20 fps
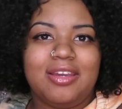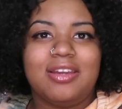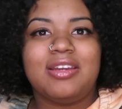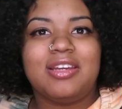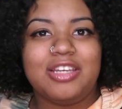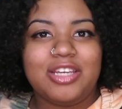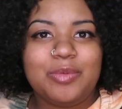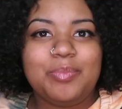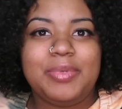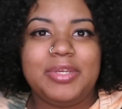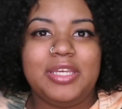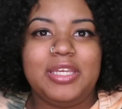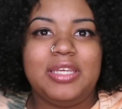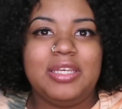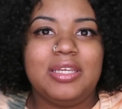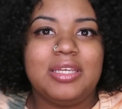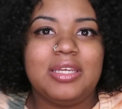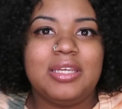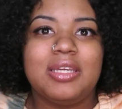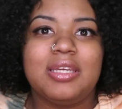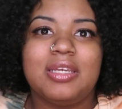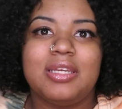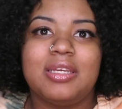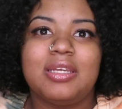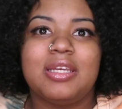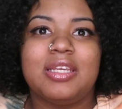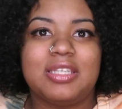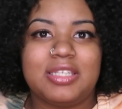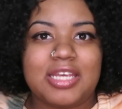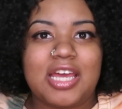it could be
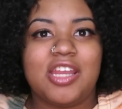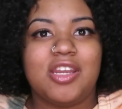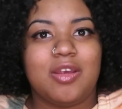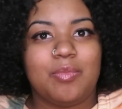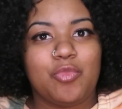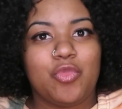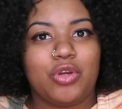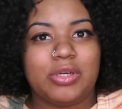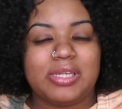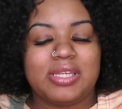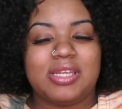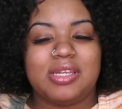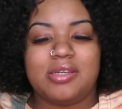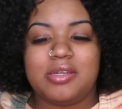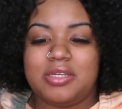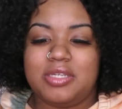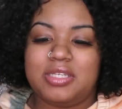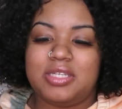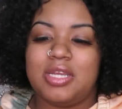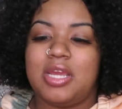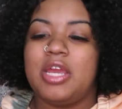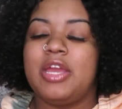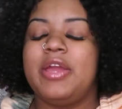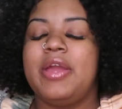a sign of morning sickness.